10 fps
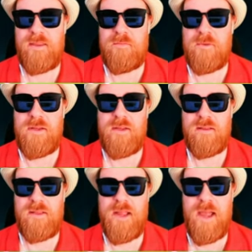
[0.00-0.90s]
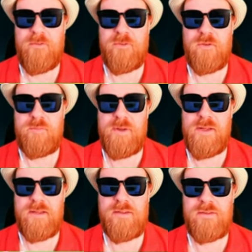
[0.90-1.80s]
immediately after
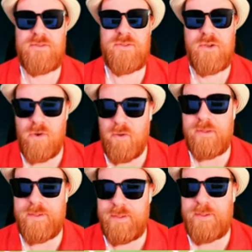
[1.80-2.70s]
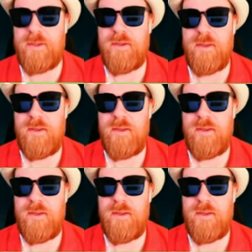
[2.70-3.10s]
being scolded,